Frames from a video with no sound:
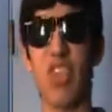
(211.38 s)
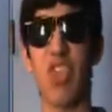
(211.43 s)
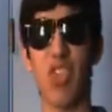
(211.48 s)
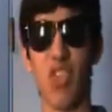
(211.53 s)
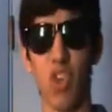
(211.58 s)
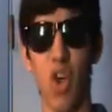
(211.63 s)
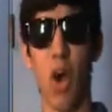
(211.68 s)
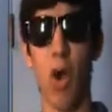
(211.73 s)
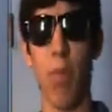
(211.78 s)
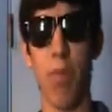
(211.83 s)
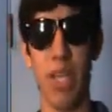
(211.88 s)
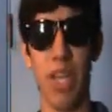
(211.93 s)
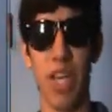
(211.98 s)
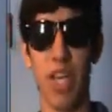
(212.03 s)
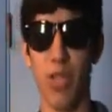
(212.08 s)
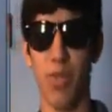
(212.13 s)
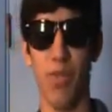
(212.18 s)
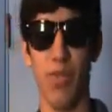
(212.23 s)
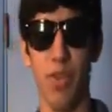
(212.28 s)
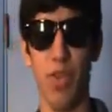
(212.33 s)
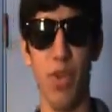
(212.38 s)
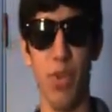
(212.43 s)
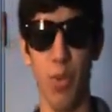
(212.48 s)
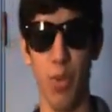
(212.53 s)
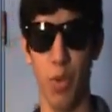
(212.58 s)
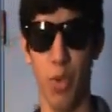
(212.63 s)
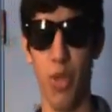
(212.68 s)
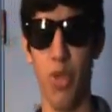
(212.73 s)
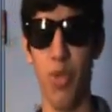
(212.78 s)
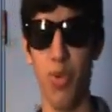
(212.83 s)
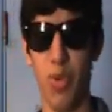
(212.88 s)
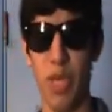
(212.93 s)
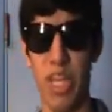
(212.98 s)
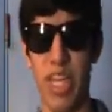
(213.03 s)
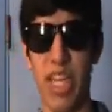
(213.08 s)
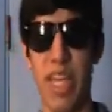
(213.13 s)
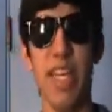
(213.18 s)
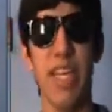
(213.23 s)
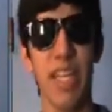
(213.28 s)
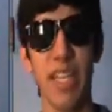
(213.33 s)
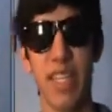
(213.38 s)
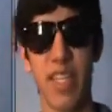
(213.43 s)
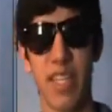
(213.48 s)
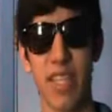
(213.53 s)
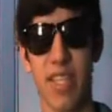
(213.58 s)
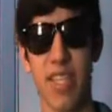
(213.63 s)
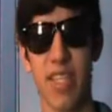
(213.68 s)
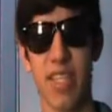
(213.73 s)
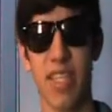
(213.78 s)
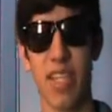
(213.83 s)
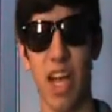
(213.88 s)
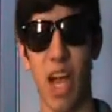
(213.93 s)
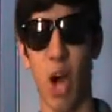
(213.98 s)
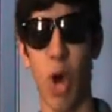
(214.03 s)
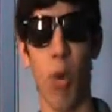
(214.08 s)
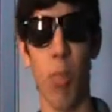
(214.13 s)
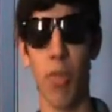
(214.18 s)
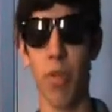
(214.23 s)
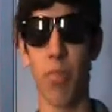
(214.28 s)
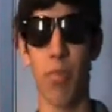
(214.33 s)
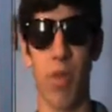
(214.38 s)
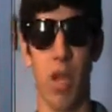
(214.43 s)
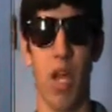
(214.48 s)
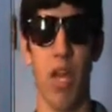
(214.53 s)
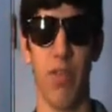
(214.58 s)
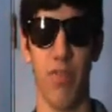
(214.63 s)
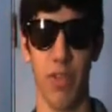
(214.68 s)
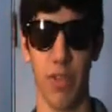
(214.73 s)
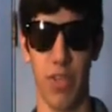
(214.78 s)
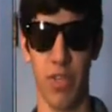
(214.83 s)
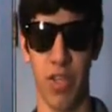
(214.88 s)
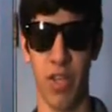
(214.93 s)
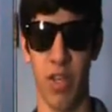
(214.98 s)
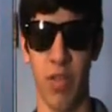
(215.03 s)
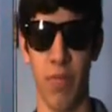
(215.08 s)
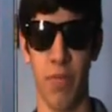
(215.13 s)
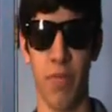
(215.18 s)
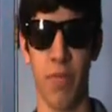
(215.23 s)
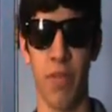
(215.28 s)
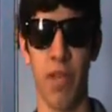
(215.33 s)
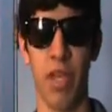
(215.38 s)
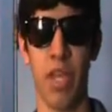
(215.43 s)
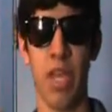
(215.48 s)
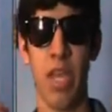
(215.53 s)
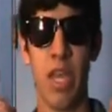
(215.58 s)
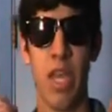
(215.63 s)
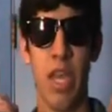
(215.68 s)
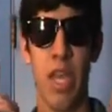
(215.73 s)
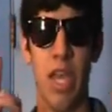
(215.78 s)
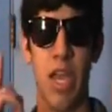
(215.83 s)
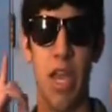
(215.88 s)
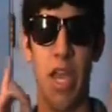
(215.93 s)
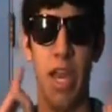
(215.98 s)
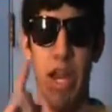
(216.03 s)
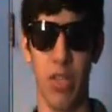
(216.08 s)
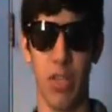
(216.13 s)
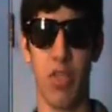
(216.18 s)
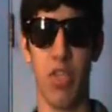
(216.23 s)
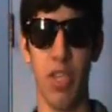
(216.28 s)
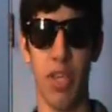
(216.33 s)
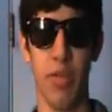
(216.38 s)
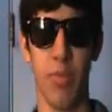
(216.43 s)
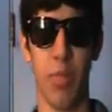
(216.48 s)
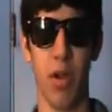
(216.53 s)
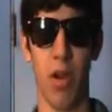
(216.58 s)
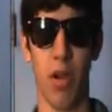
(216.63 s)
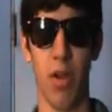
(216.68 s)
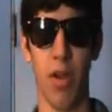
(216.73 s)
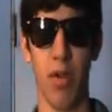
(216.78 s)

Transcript: this is all because of you. You did this. I hope you're proud of yourself, and I'll see you